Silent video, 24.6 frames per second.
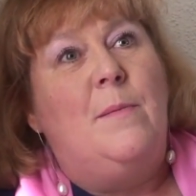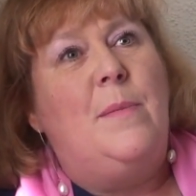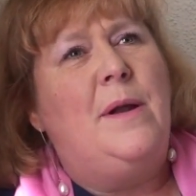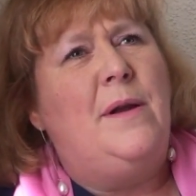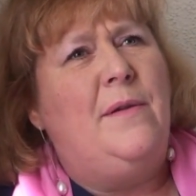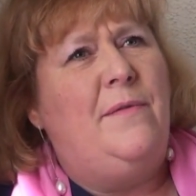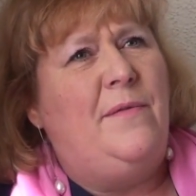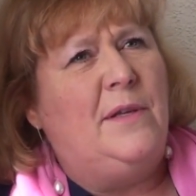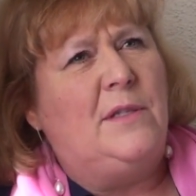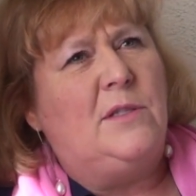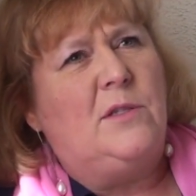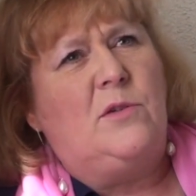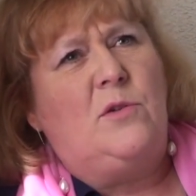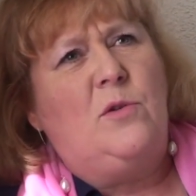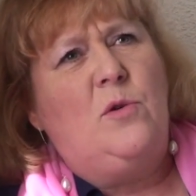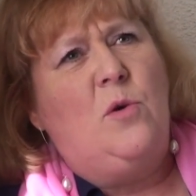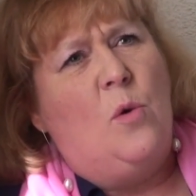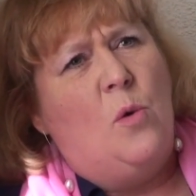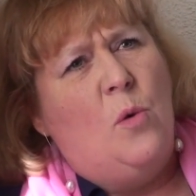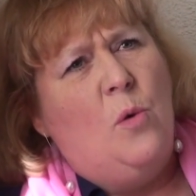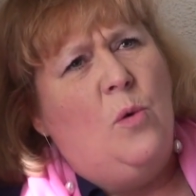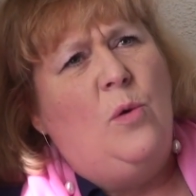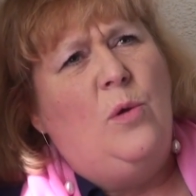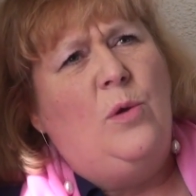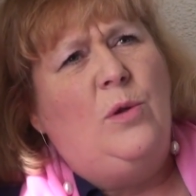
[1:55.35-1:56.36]
But if it's
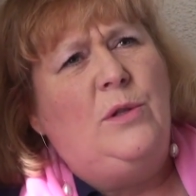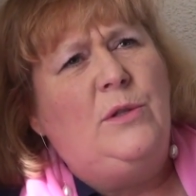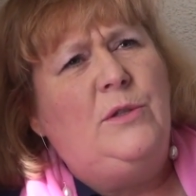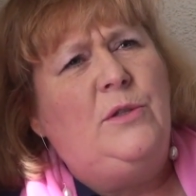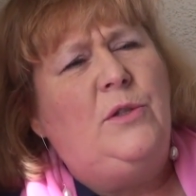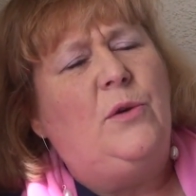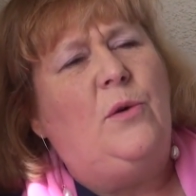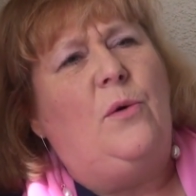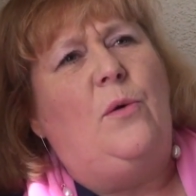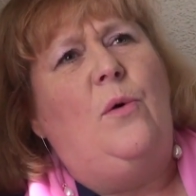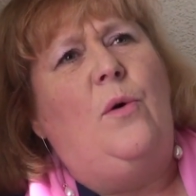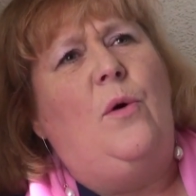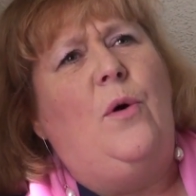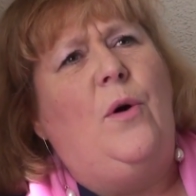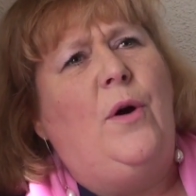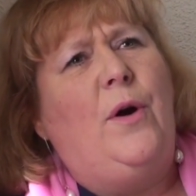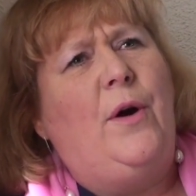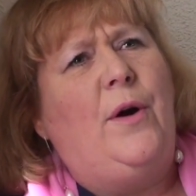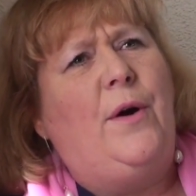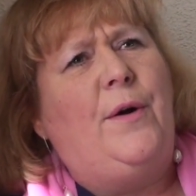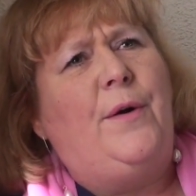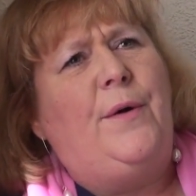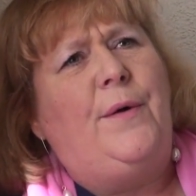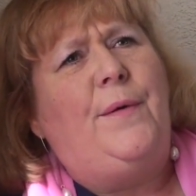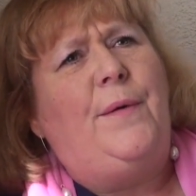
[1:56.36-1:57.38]
gold
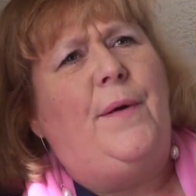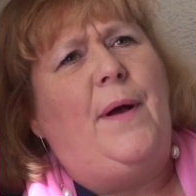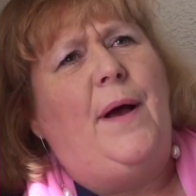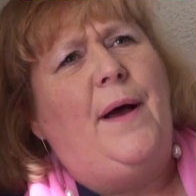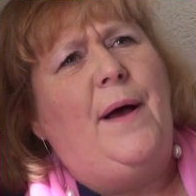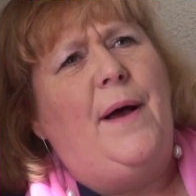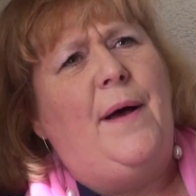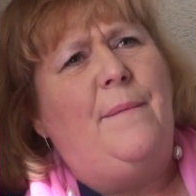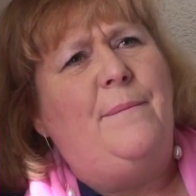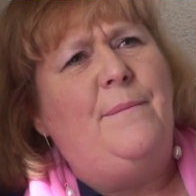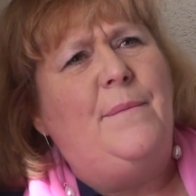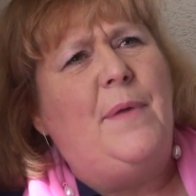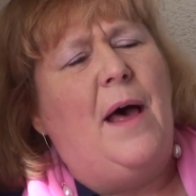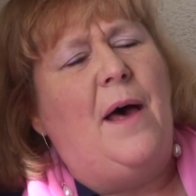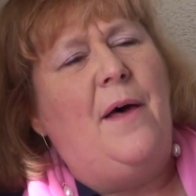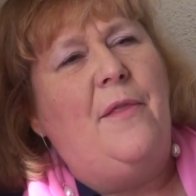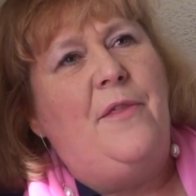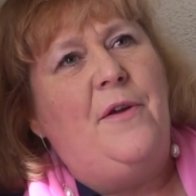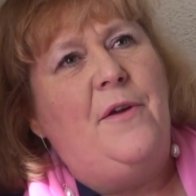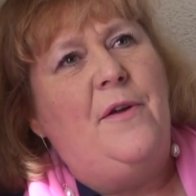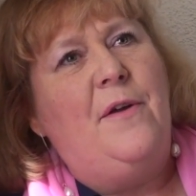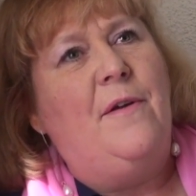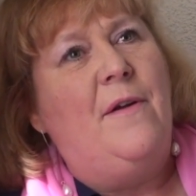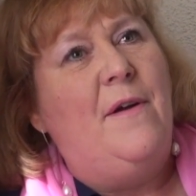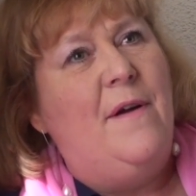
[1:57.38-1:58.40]
or
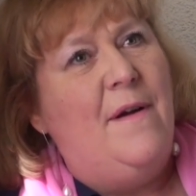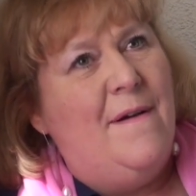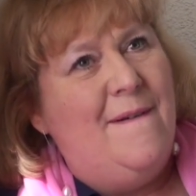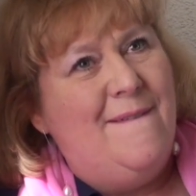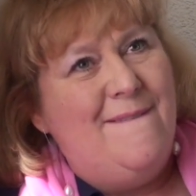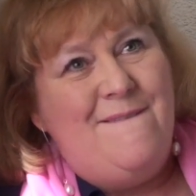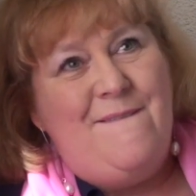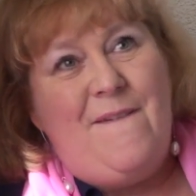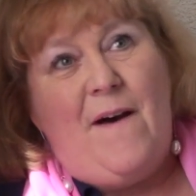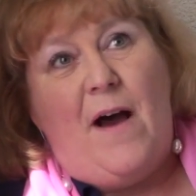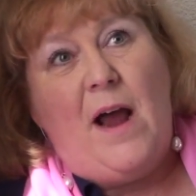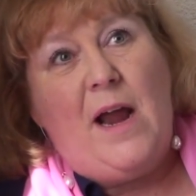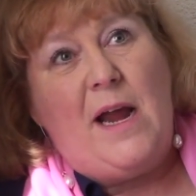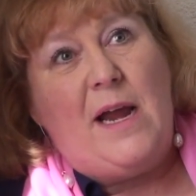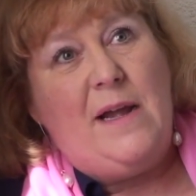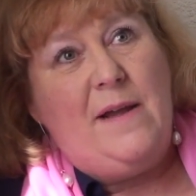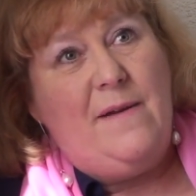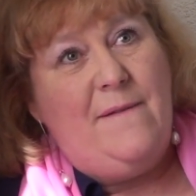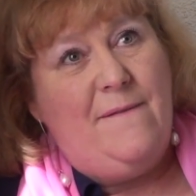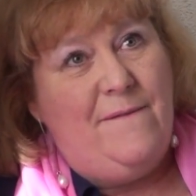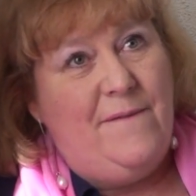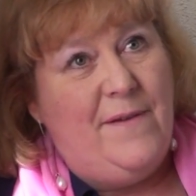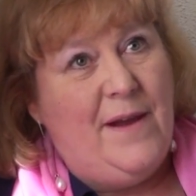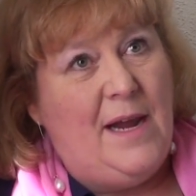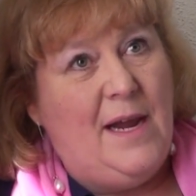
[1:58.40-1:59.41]
other
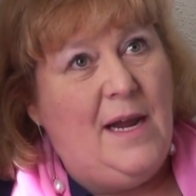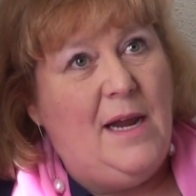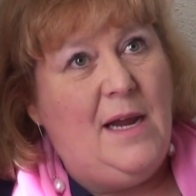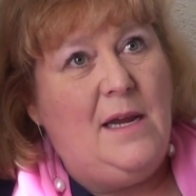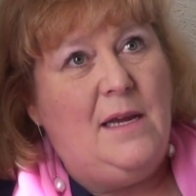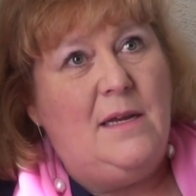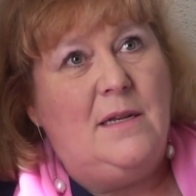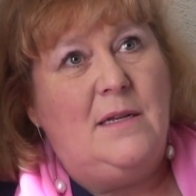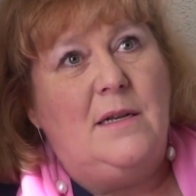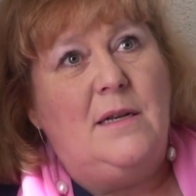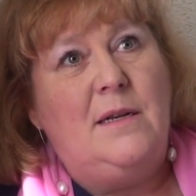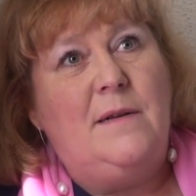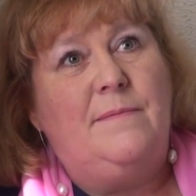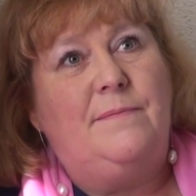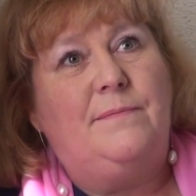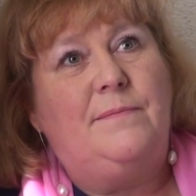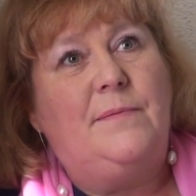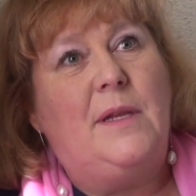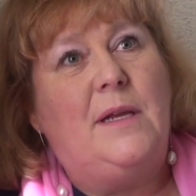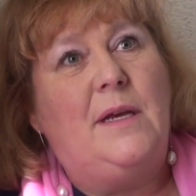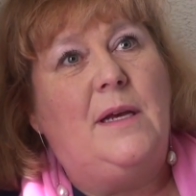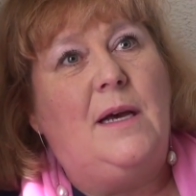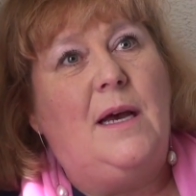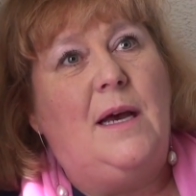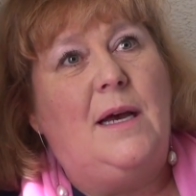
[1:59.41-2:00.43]
fine vein
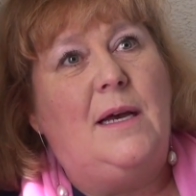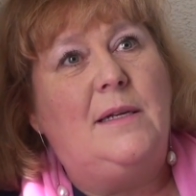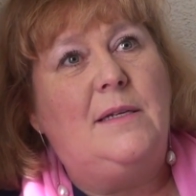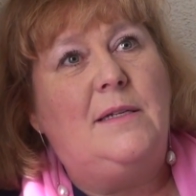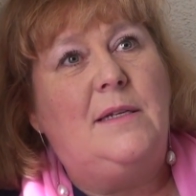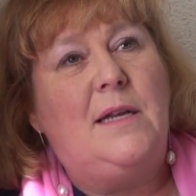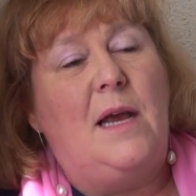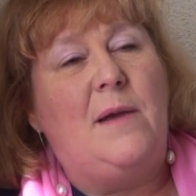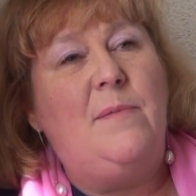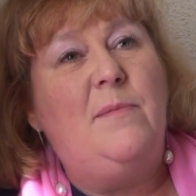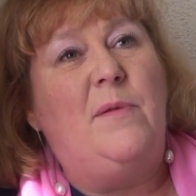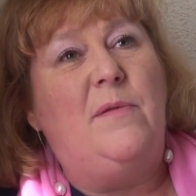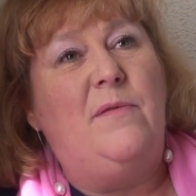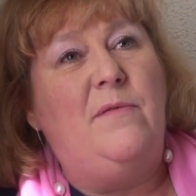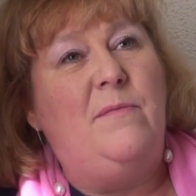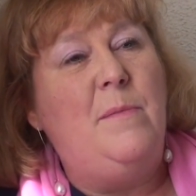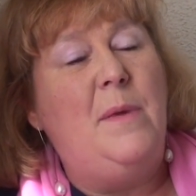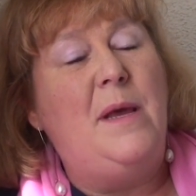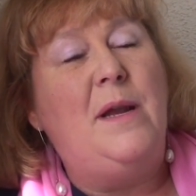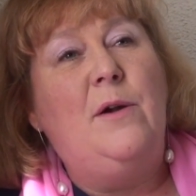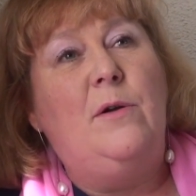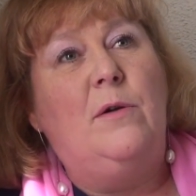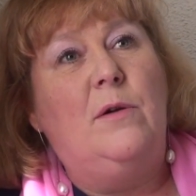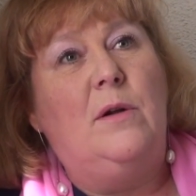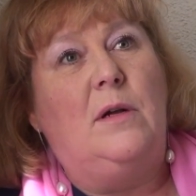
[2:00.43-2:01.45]
type of
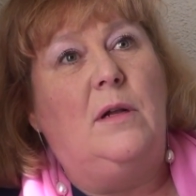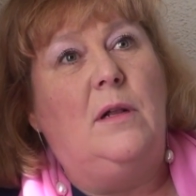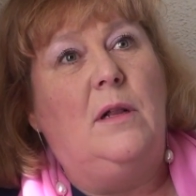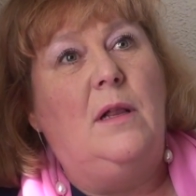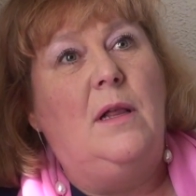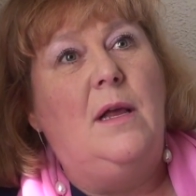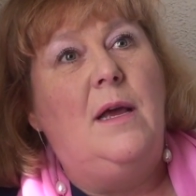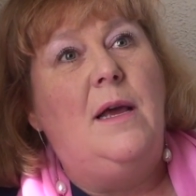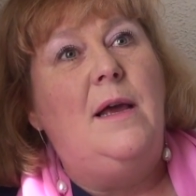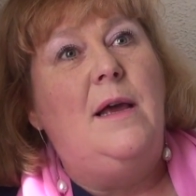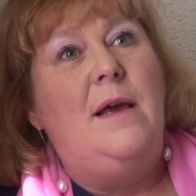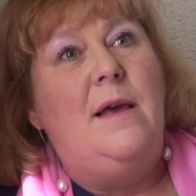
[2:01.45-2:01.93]
mineral,